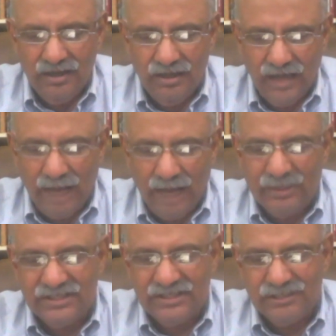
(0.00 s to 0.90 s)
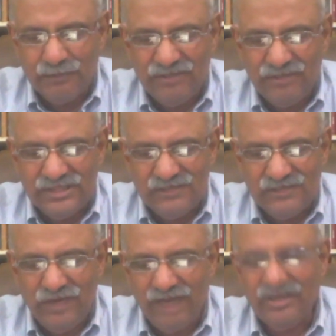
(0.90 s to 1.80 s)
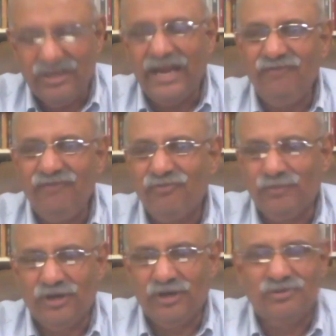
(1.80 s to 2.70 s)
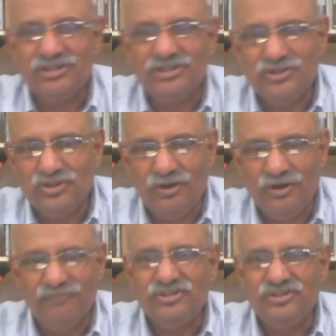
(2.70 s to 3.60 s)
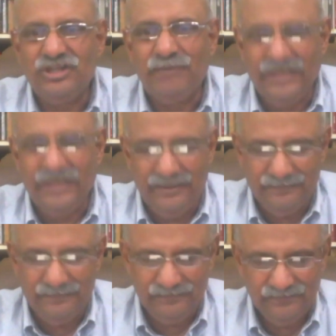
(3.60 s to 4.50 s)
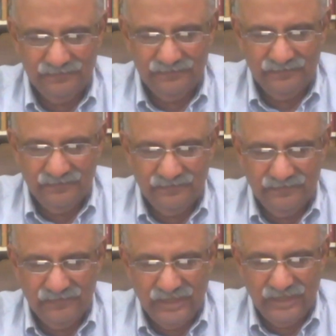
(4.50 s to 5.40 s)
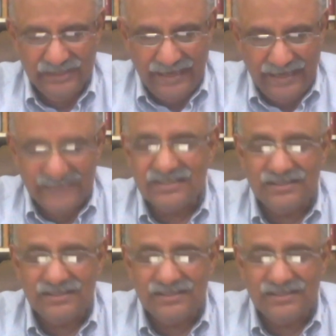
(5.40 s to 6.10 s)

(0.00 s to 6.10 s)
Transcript: emergency provisions we have derived from the Constitution of Germany. Then the next is